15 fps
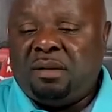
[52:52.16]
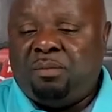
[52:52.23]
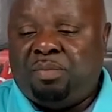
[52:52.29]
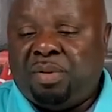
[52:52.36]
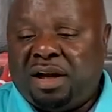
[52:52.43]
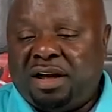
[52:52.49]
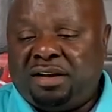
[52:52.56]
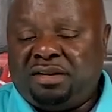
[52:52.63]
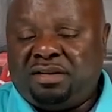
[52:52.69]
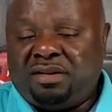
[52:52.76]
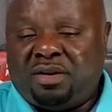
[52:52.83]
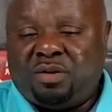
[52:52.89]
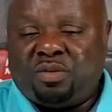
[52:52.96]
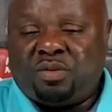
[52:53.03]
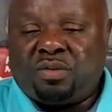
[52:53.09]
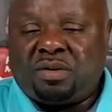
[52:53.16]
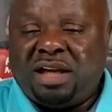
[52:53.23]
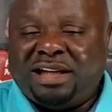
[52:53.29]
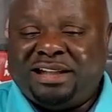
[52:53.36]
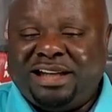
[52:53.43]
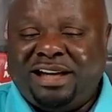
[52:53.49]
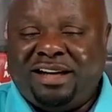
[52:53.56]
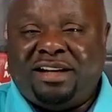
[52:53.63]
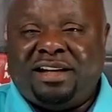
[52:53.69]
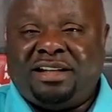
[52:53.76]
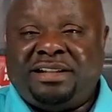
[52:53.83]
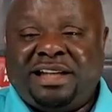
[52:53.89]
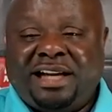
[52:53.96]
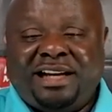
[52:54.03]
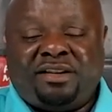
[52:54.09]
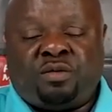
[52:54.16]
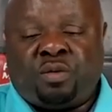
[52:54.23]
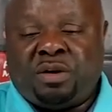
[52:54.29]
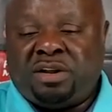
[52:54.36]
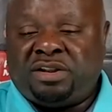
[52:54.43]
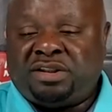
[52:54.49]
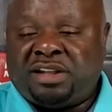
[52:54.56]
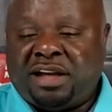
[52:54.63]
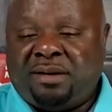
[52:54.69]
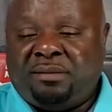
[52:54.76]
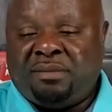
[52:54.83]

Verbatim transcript: But, you know, at the end of the day, it's real estate,